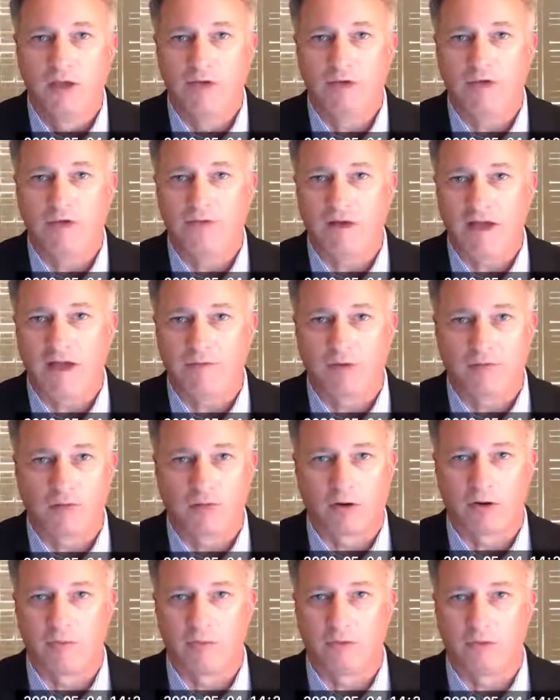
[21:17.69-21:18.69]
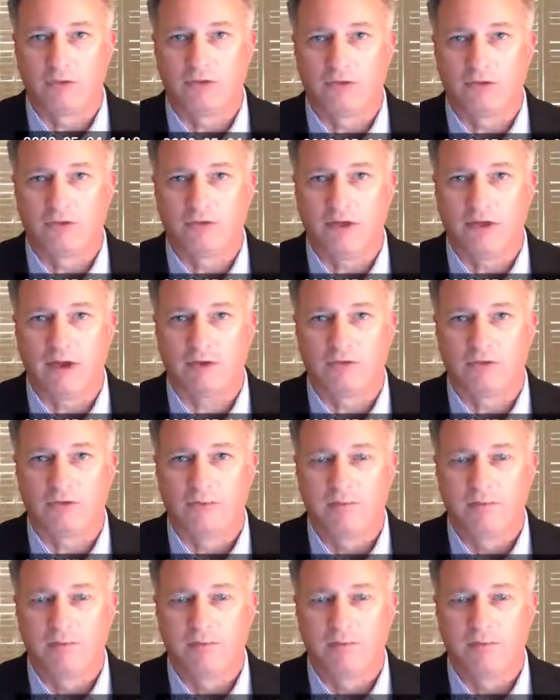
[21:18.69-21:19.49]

to traffic for commercial sex.